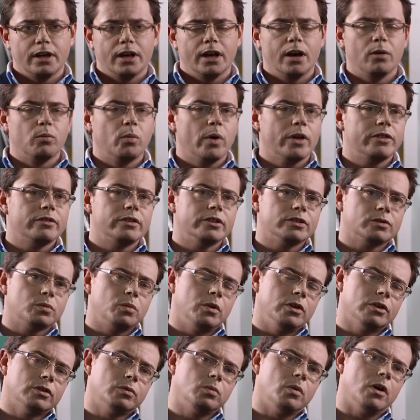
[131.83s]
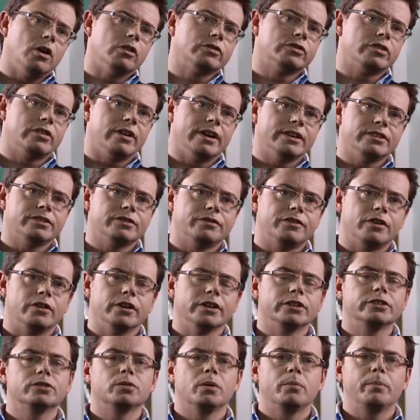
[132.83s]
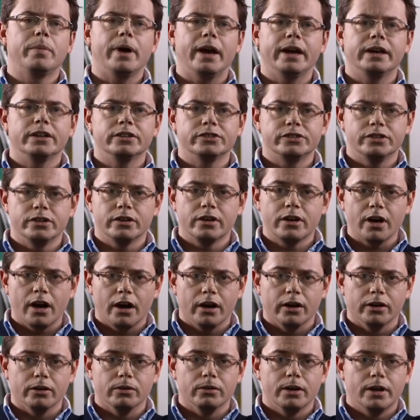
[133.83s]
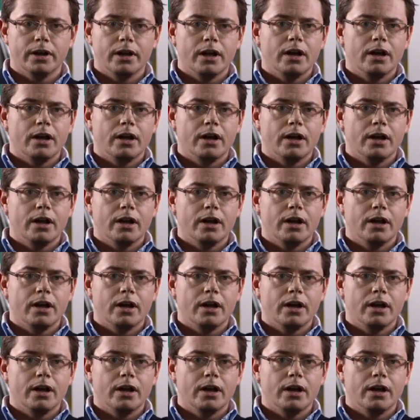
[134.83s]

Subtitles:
and whether it's worthwhile transferring to a pay-as-you-go